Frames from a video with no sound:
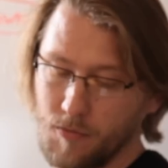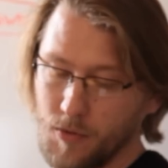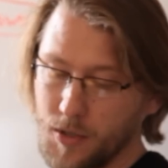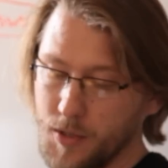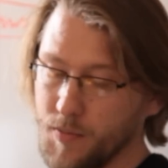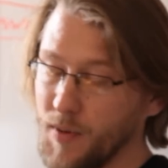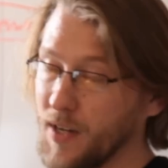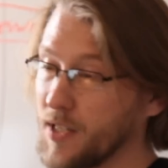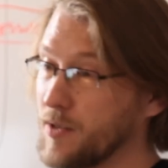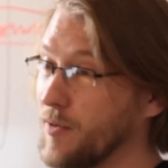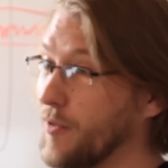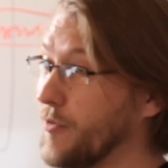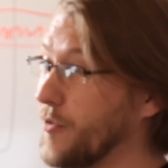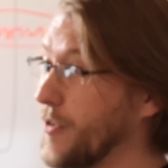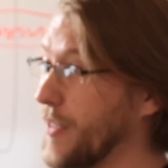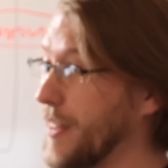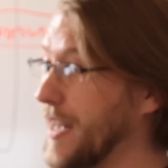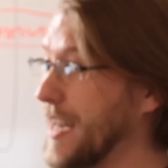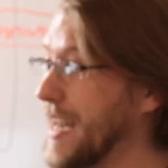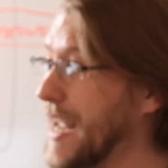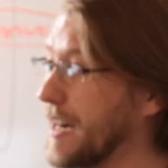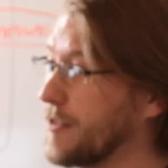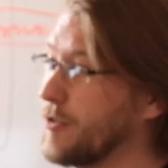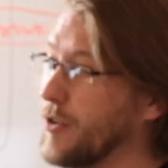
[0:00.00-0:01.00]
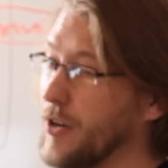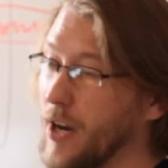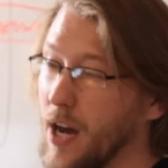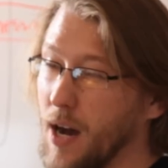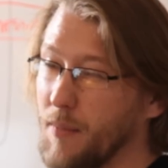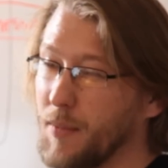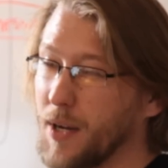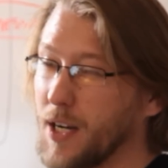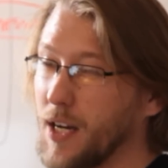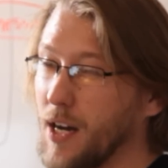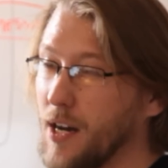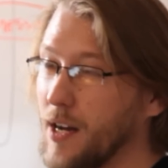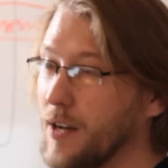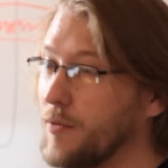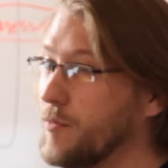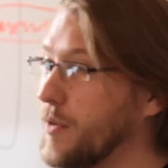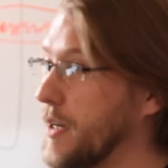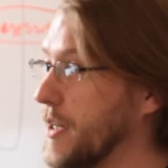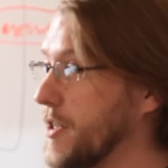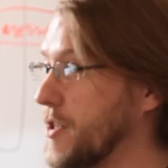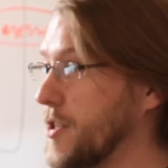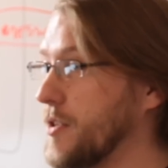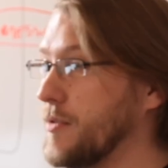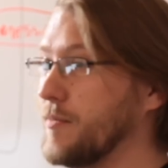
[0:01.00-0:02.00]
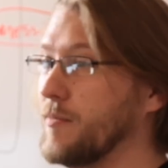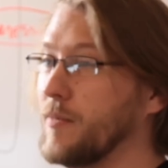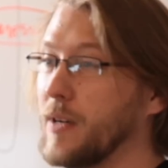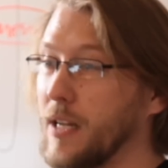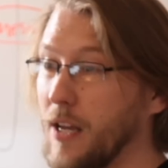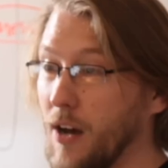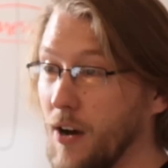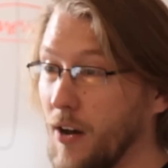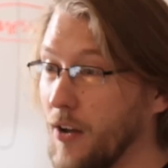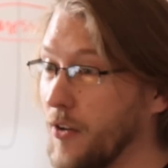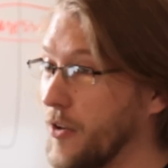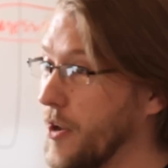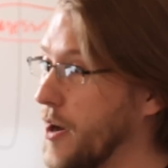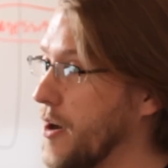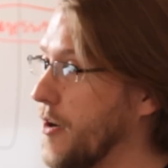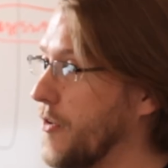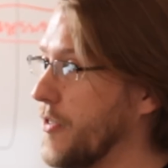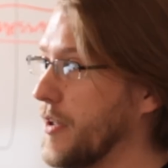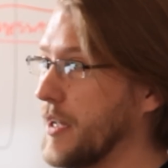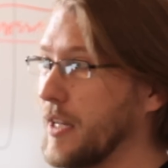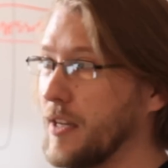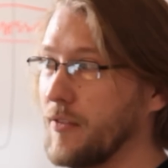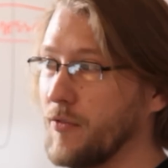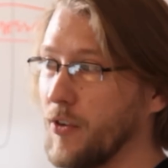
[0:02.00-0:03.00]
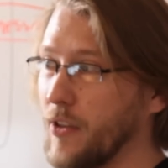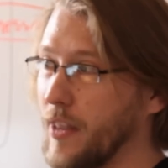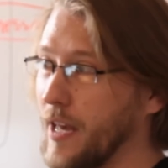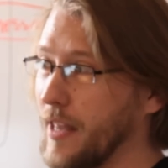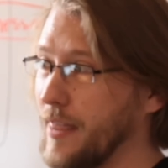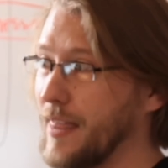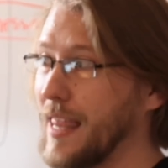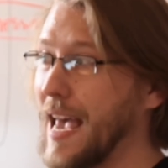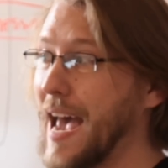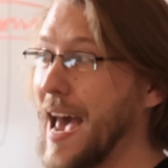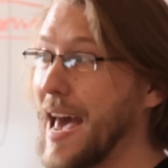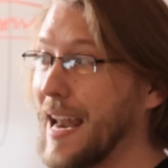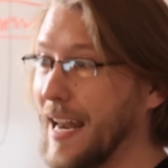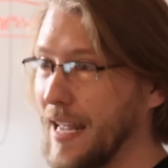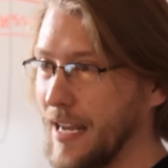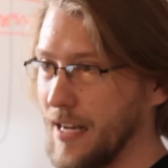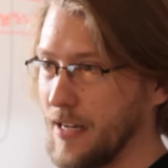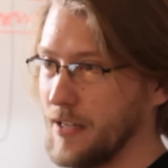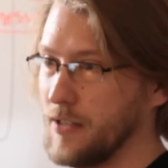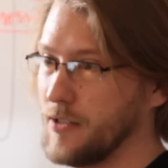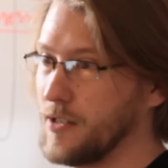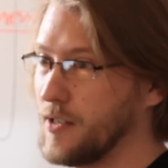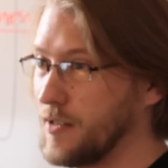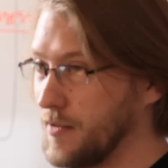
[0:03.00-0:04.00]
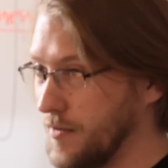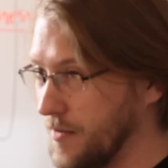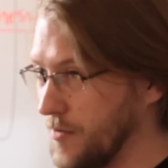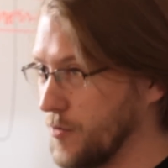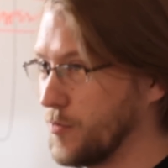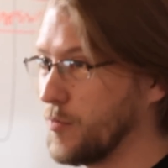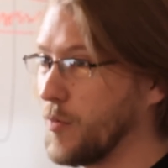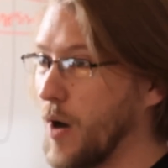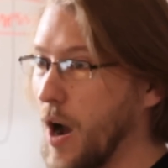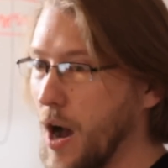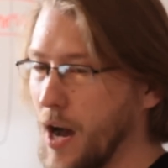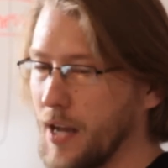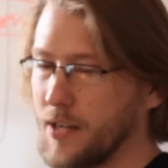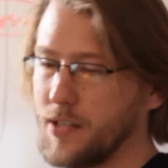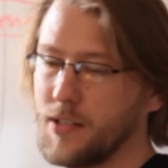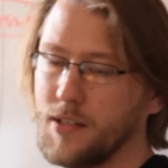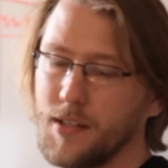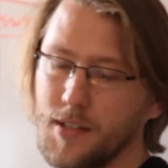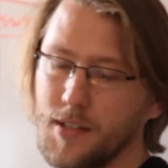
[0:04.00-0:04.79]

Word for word: responsible for the Necronomicon, which we all know the evil that that has wrought.